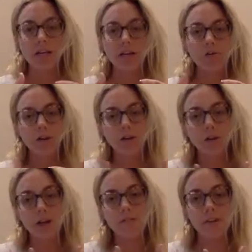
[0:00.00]
if we don't
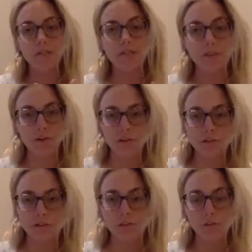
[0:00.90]
have enough internal
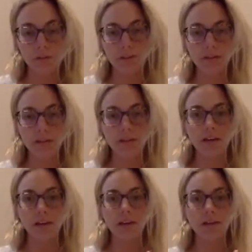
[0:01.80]
stability
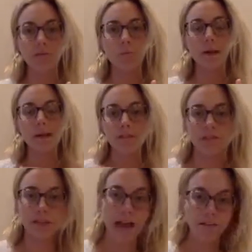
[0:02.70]
and ways of
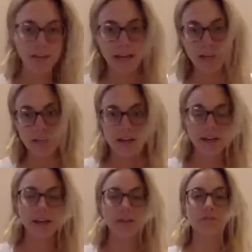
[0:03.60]
navigating that
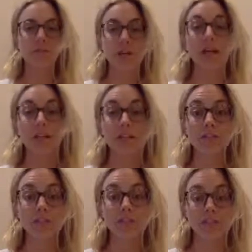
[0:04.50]
kind of
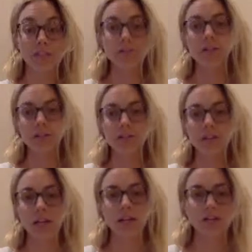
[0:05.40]
change, significant
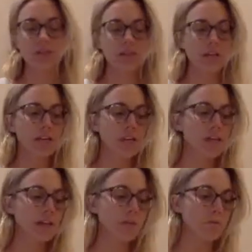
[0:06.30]
change,
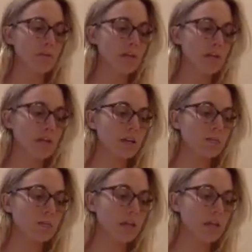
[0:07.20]
then we can